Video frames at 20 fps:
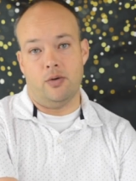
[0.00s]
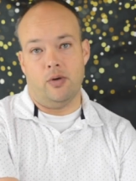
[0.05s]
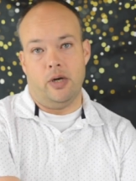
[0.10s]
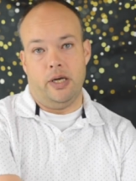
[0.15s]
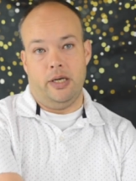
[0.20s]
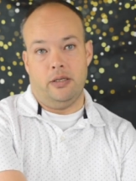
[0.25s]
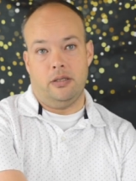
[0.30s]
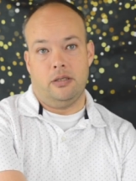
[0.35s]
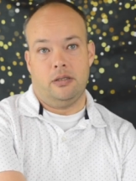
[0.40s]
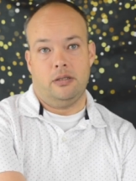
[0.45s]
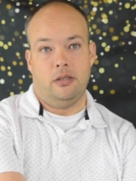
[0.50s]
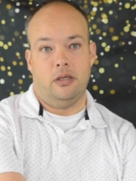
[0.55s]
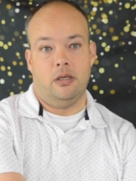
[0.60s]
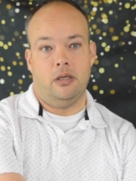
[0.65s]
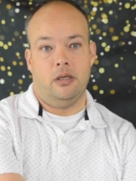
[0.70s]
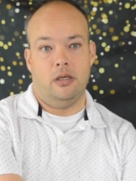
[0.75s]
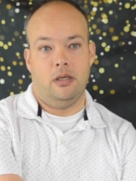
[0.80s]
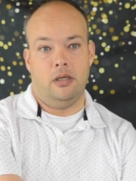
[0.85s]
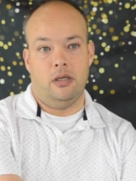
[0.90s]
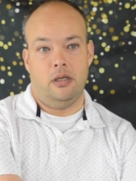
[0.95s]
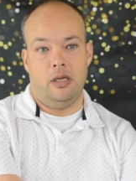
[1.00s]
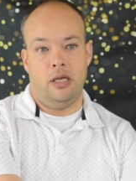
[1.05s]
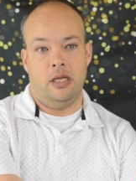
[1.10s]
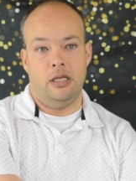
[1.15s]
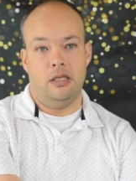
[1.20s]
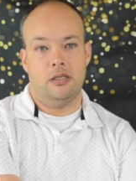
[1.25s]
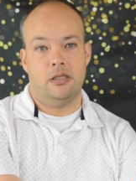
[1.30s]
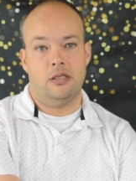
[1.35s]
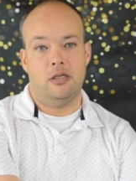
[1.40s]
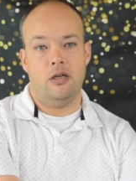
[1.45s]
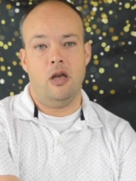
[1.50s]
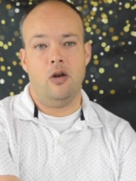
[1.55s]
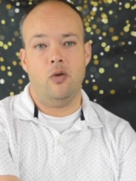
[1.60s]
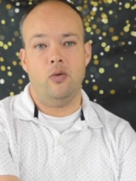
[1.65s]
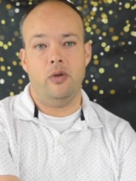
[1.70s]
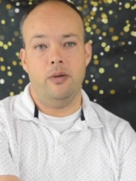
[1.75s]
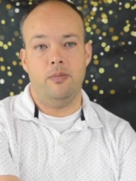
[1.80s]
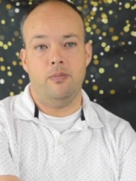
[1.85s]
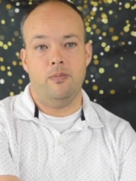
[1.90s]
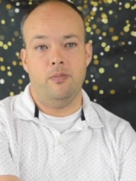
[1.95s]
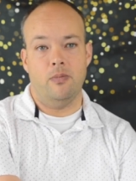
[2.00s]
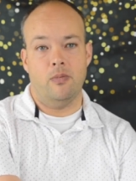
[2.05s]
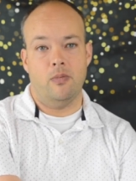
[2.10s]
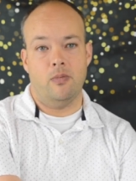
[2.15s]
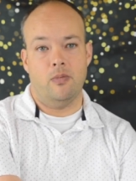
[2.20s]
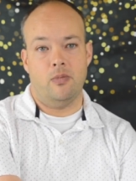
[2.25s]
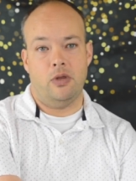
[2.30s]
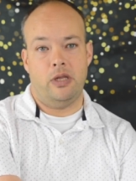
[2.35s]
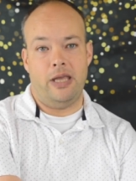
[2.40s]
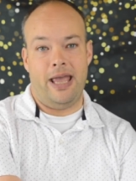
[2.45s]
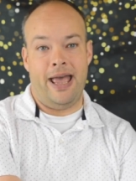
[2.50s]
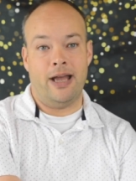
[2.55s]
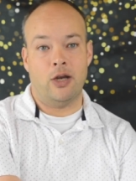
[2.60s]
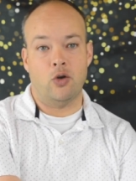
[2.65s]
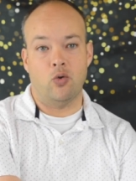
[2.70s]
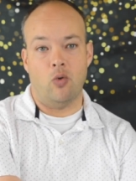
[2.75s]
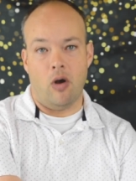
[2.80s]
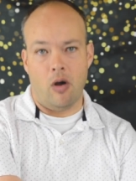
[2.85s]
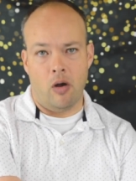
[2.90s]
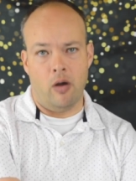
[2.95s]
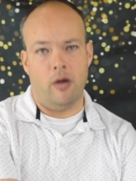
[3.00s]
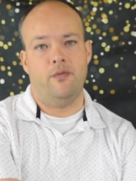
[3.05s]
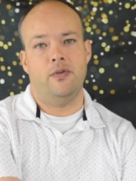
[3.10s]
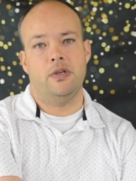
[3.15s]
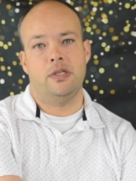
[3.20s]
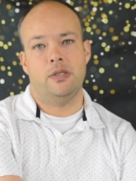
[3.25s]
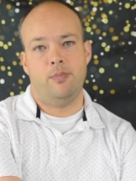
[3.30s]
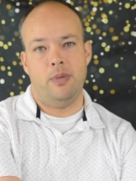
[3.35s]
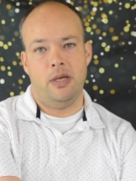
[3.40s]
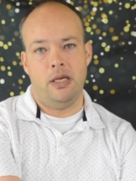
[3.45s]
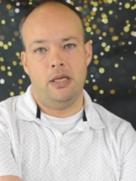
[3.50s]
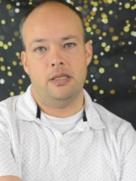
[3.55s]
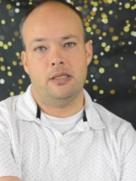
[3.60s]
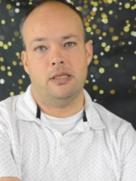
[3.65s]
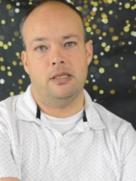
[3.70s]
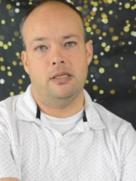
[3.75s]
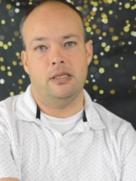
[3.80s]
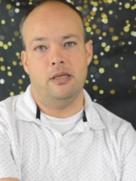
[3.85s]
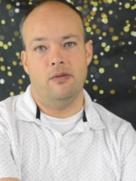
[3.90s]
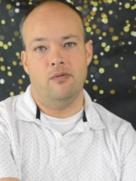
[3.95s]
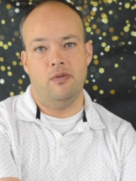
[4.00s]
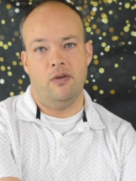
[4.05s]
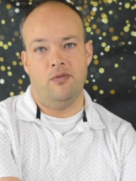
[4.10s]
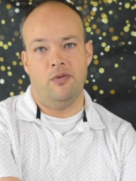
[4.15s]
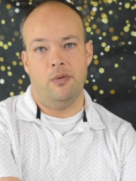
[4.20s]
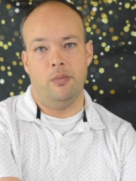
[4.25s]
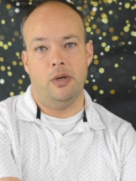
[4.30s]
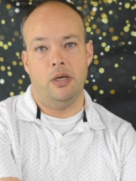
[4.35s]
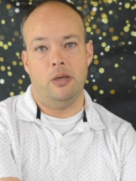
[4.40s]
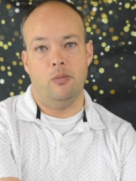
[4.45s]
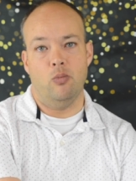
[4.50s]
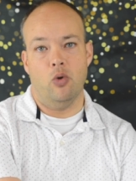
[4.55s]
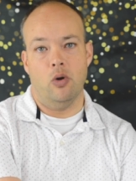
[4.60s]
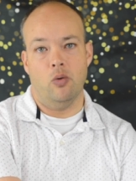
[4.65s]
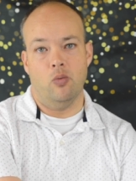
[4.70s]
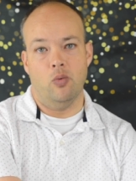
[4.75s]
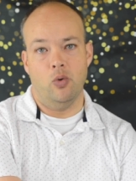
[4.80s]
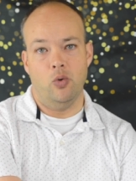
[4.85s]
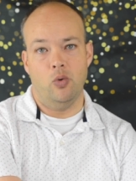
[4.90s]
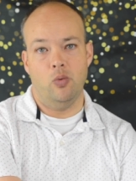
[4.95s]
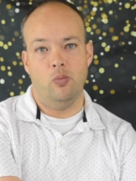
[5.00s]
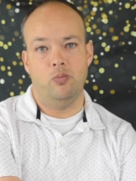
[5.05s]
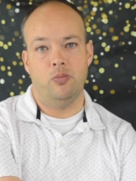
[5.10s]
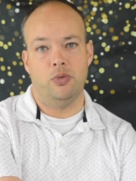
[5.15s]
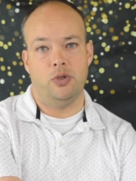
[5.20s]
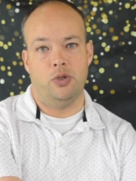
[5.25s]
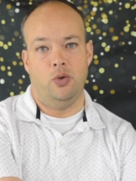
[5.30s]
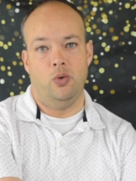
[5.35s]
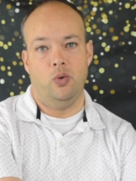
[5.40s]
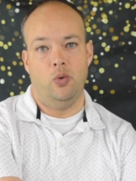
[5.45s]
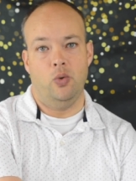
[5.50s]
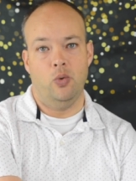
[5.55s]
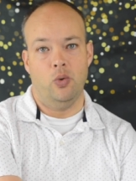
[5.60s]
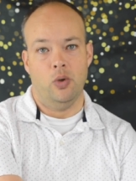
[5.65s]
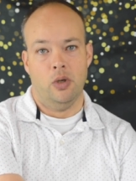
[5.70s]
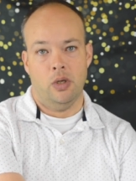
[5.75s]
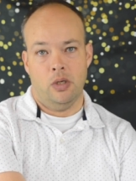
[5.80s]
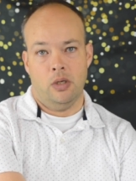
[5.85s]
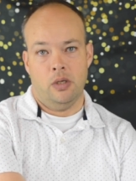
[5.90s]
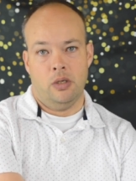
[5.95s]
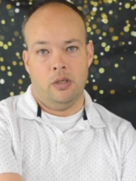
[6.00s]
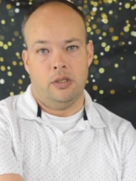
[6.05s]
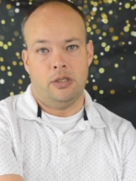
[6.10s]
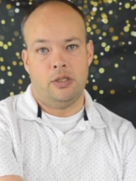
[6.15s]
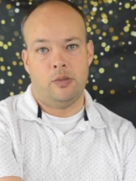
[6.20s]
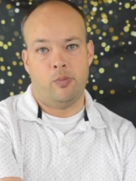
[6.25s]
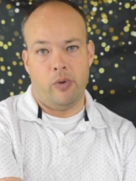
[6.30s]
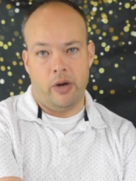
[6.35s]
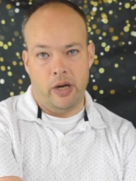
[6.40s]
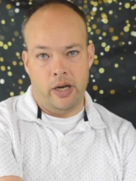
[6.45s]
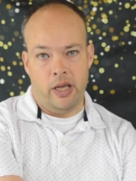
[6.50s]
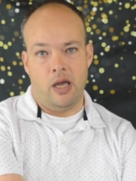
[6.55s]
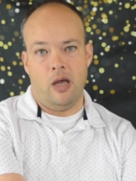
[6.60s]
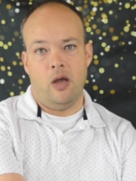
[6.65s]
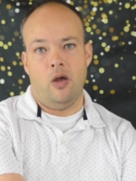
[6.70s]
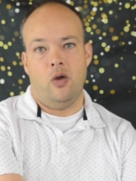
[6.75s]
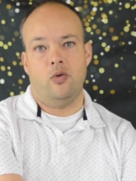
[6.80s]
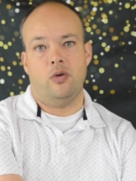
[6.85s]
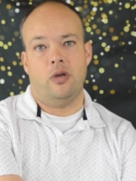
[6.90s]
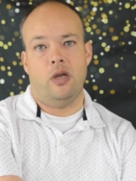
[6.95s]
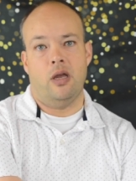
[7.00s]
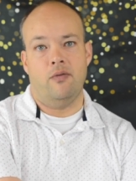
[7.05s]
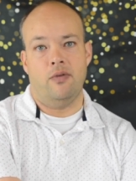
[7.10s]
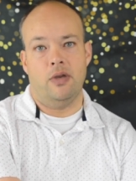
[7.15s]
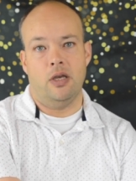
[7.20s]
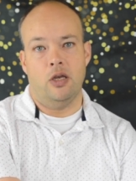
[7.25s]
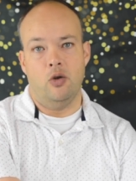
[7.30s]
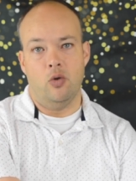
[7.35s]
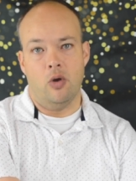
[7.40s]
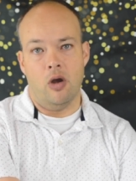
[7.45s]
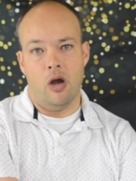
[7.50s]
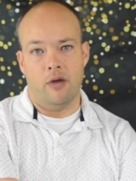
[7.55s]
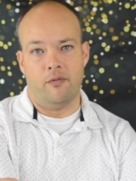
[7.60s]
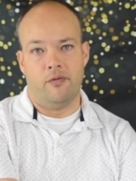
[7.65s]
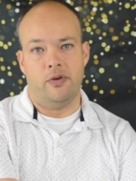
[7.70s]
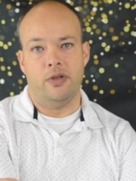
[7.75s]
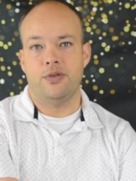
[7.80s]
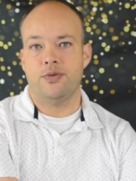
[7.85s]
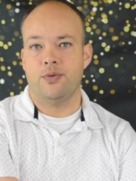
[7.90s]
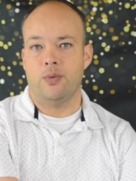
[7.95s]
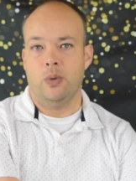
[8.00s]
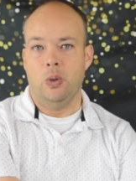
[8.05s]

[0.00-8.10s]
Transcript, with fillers: great. Uh, it's not only the actual office space has given everybody more room to spread out, having a new conference